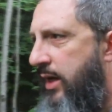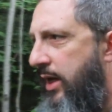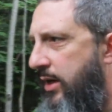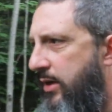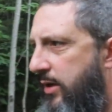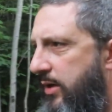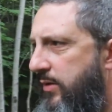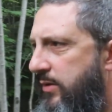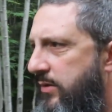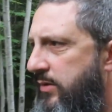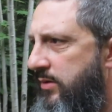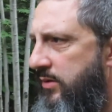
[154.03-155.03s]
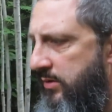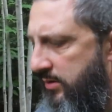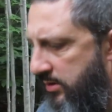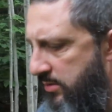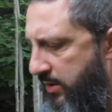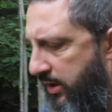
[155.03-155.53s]
And uh,
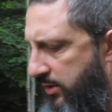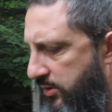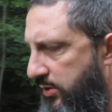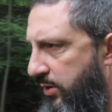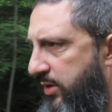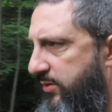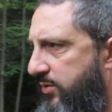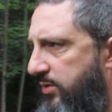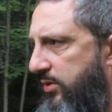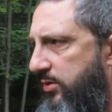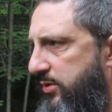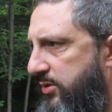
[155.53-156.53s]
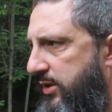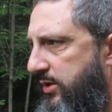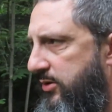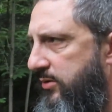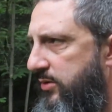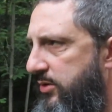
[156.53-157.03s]
you might enjoy it for a little
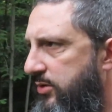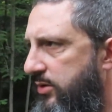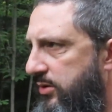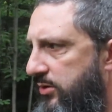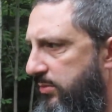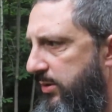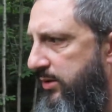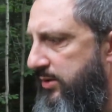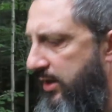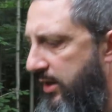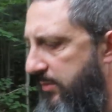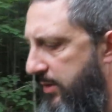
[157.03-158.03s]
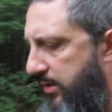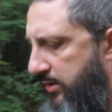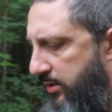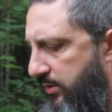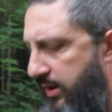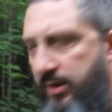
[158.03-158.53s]
season, just a little bit of time there.
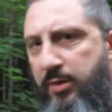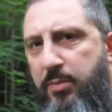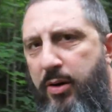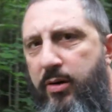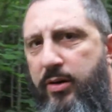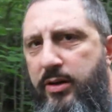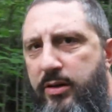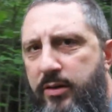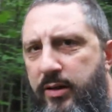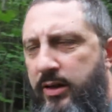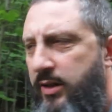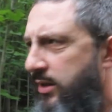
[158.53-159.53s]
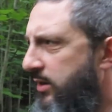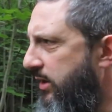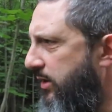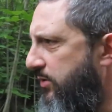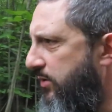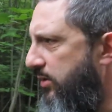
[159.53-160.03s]
You go out, you party, you
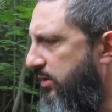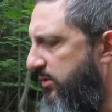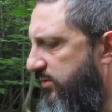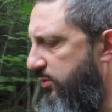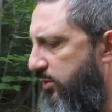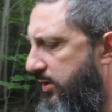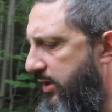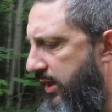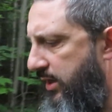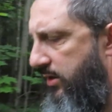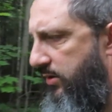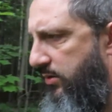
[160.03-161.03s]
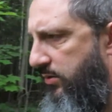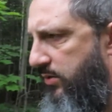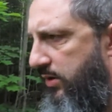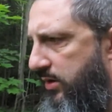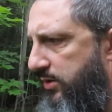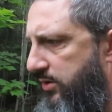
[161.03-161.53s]
get drunk, you fornicate, you do
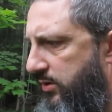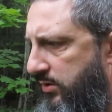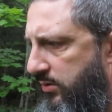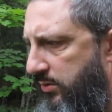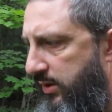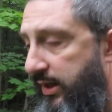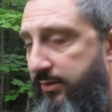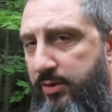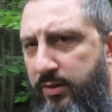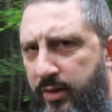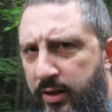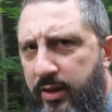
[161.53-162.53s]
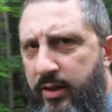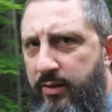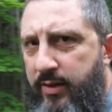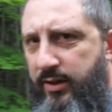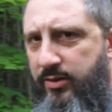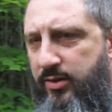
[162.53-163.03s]
drugs, you do whatever,
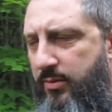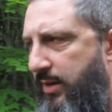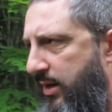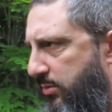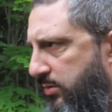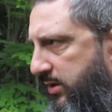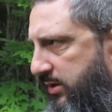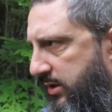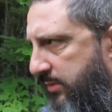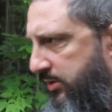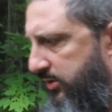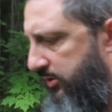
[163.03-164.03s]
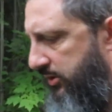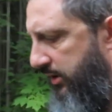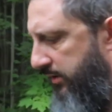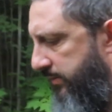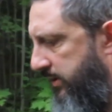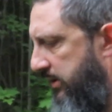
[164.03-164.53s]
things that the Bible condemns as
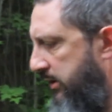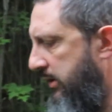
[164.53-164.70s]
sin.